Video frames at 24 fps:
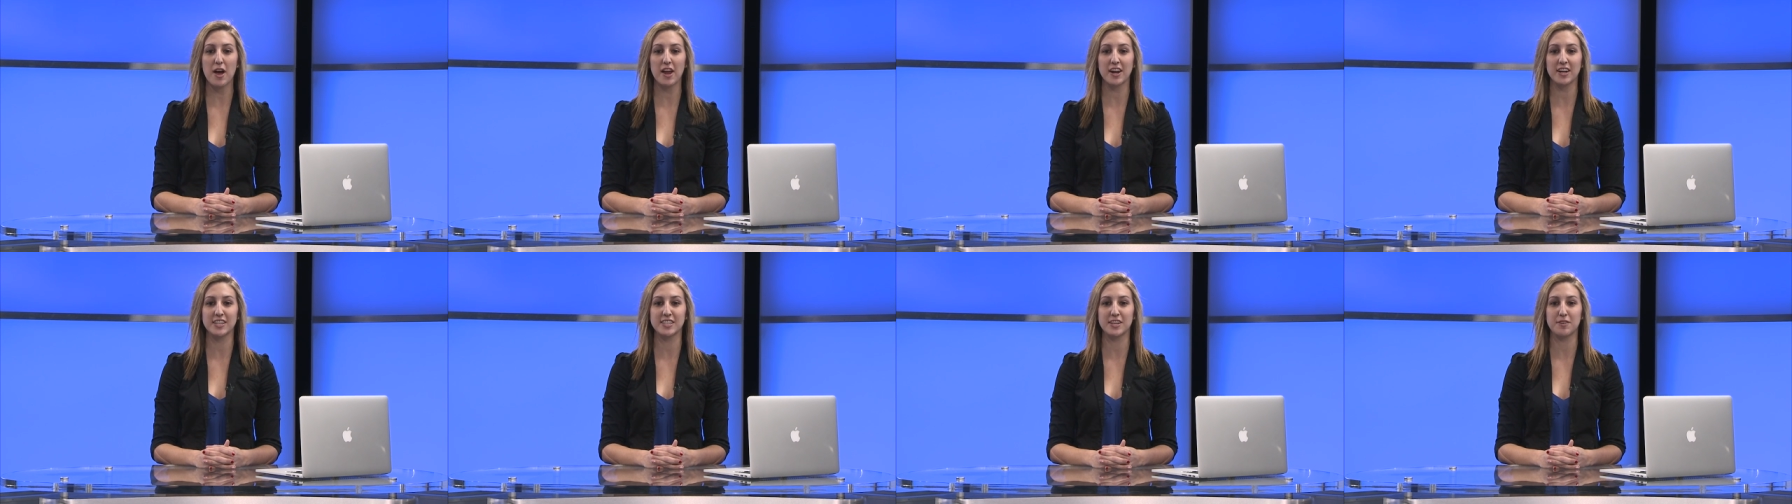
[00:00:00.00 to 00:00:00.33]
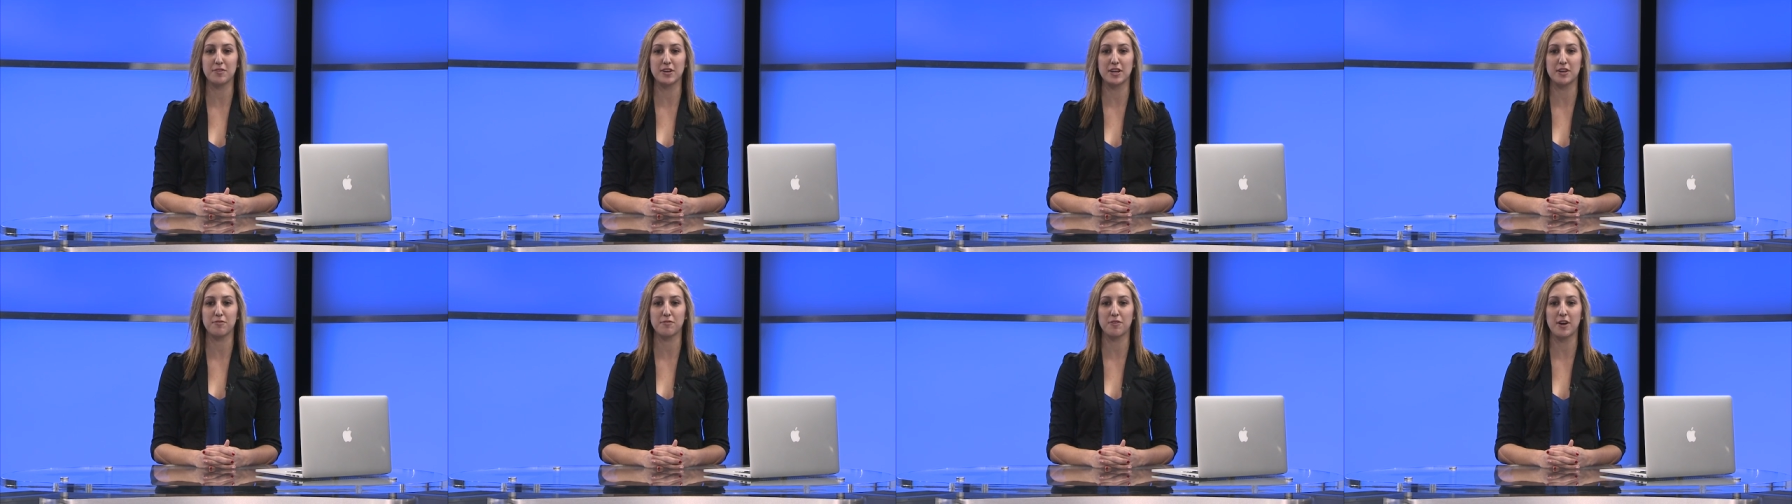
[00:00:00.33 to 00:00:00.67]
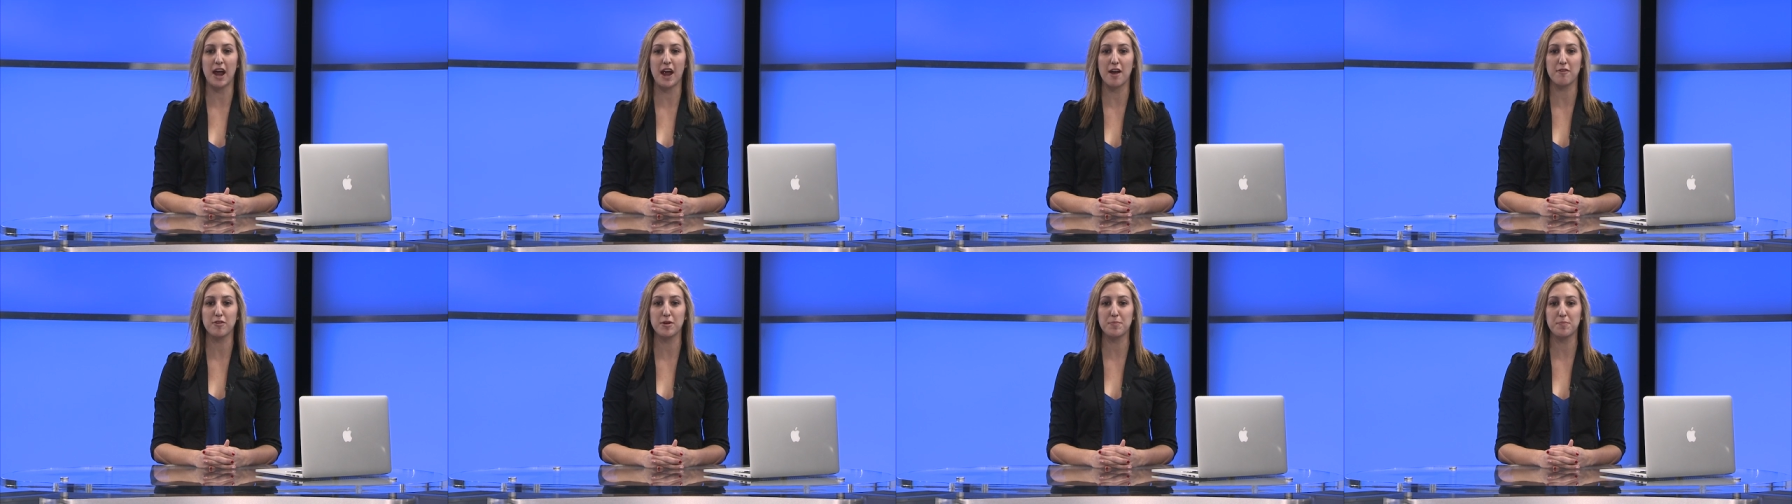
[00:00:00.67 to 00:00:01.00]
productivity
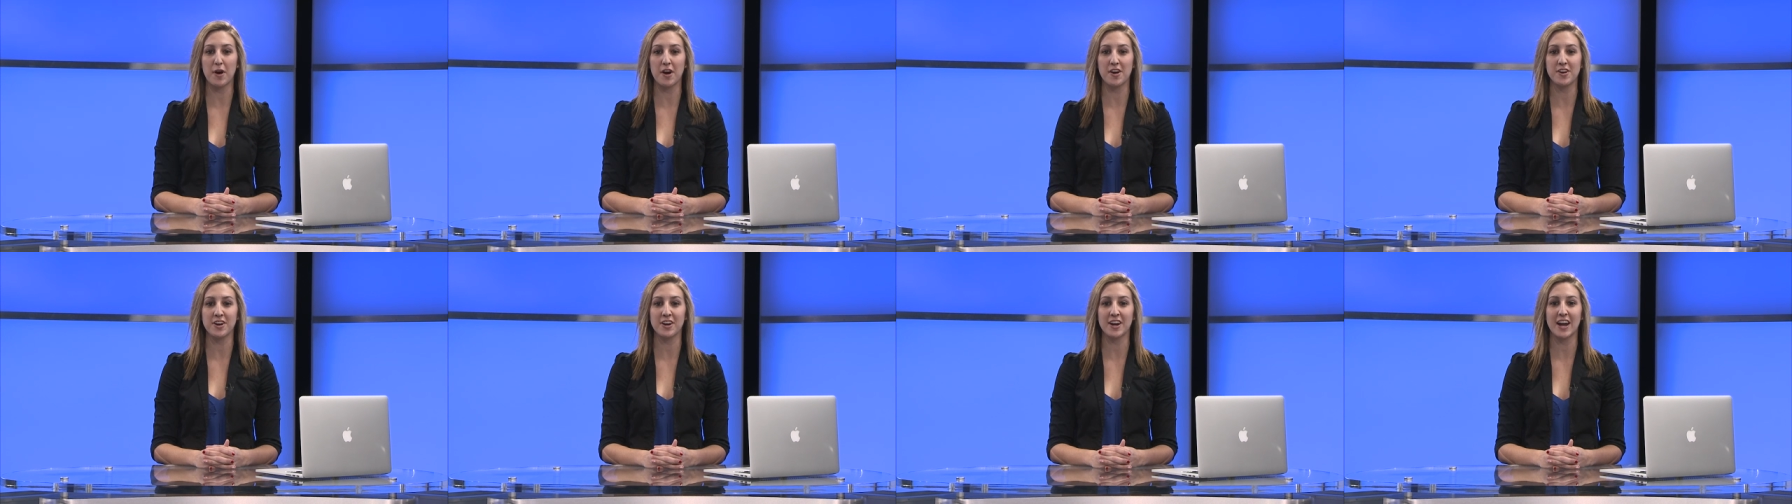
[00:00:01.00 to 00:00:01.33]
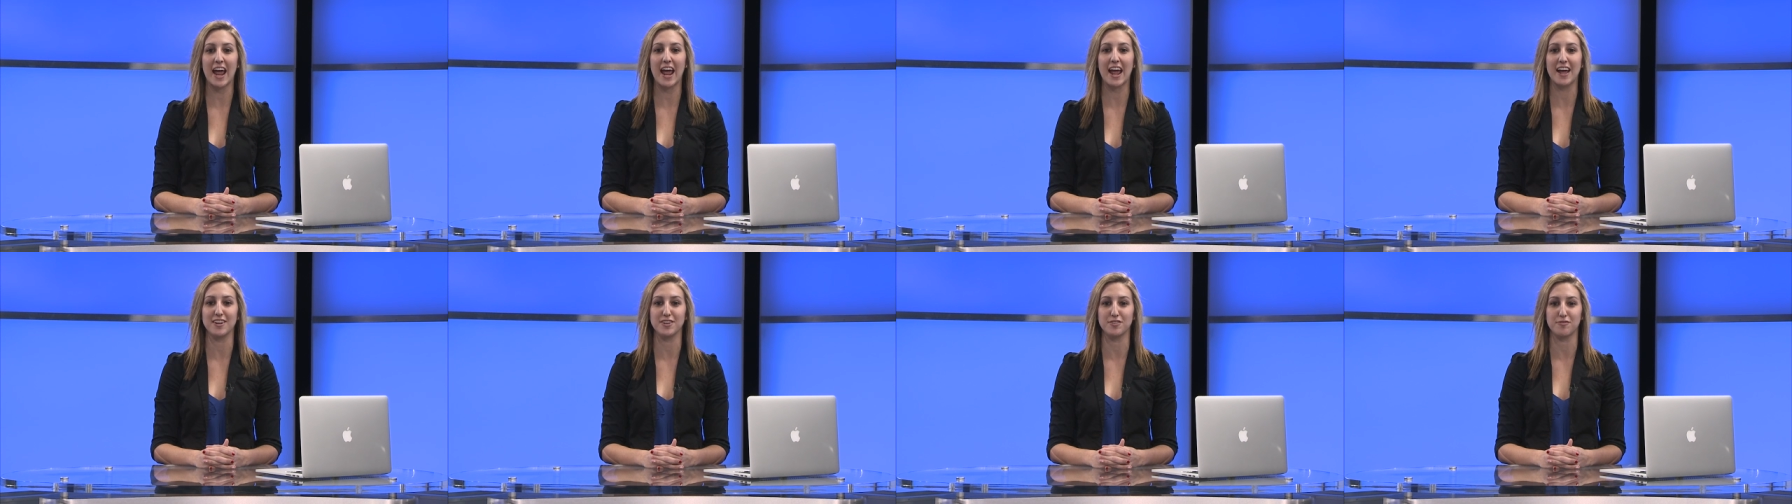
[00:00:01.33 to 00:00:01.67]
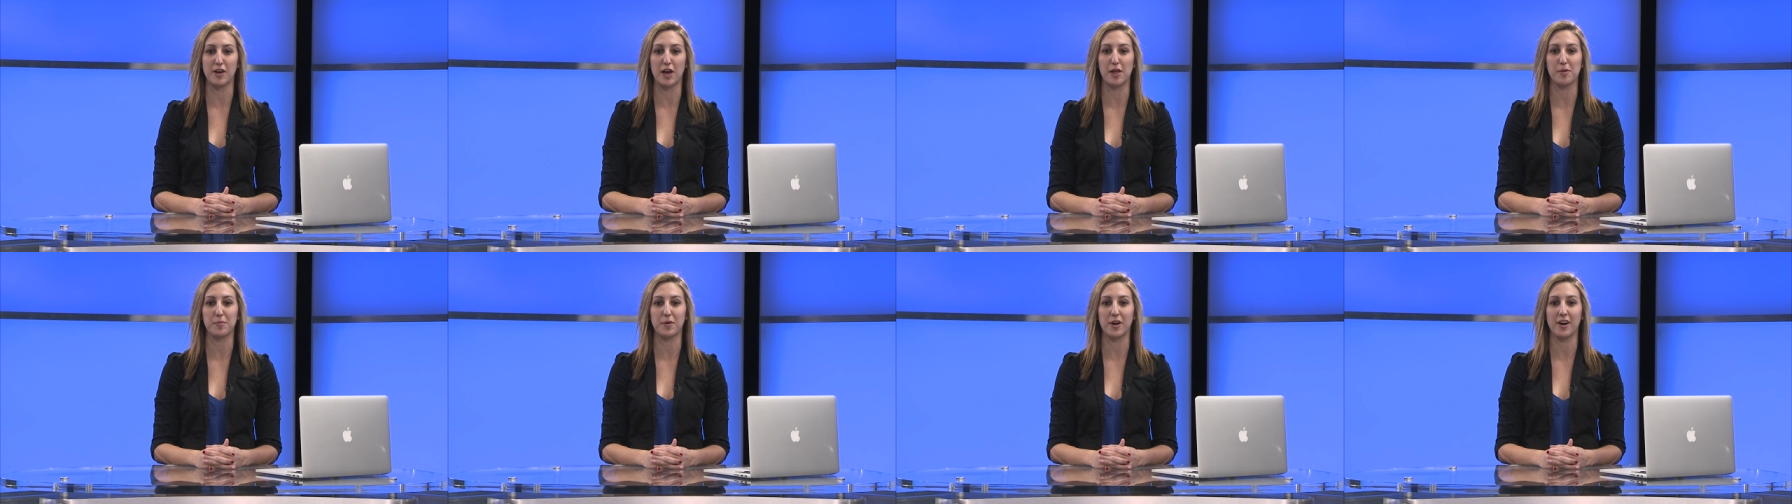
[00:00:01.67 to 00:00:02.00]
for every partner and
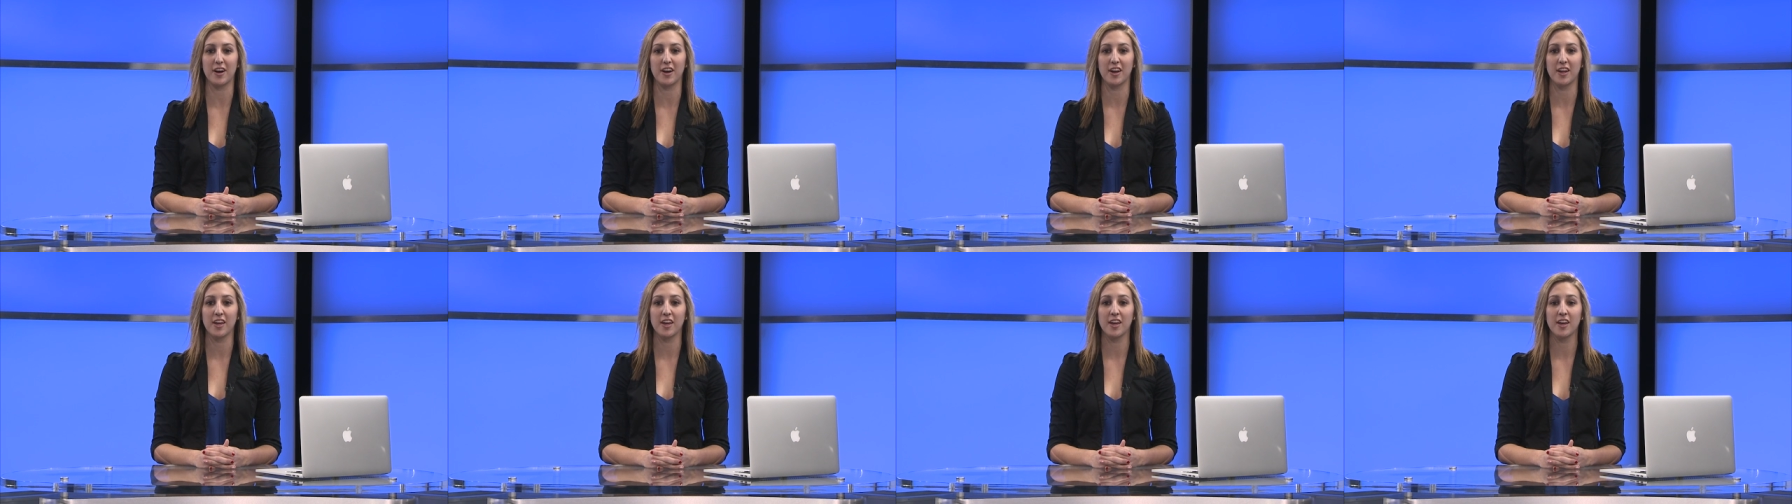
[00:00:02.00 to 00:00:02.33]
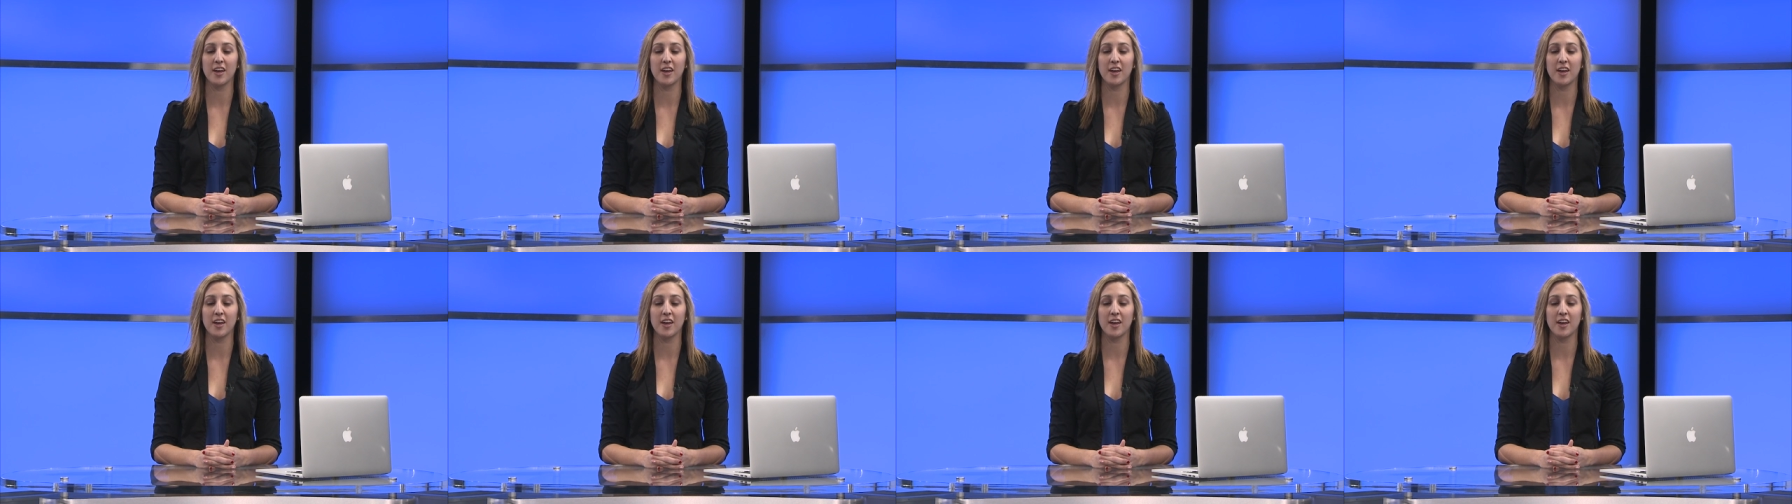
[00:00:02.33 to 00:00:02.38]
developer.